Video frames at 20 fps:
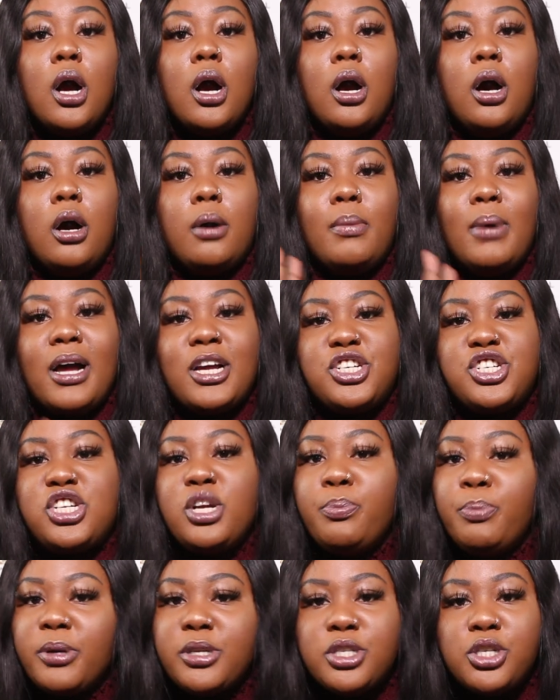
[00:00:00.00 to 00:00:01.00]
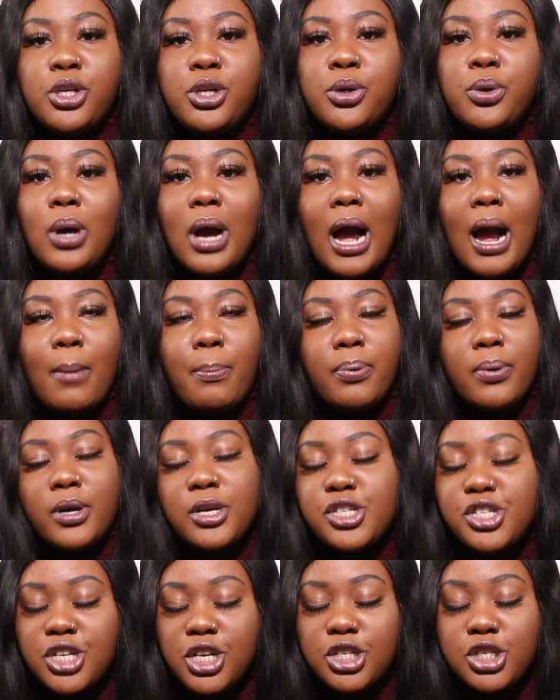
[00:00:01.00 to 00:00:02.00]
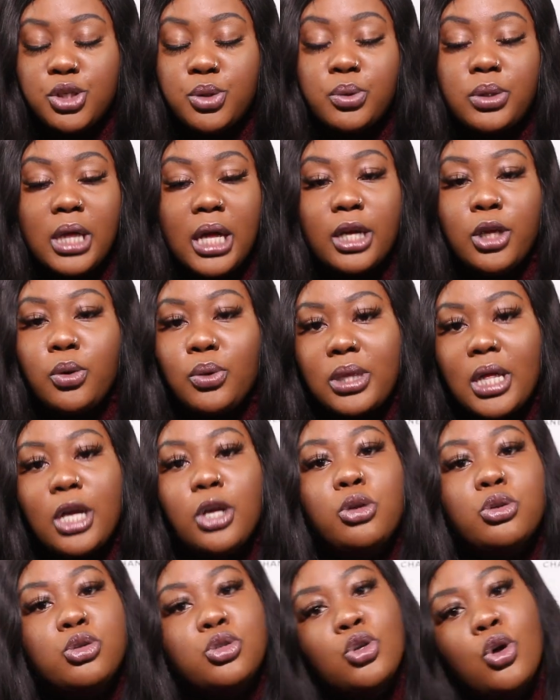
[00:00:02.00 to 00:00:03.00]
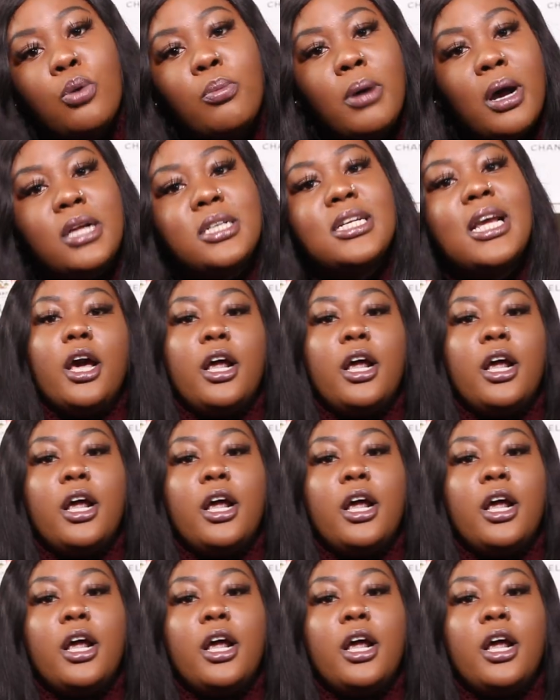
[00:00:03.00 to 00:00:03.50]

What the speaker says: I ship it to you, I appreciate you. Thank you. Thank you so much.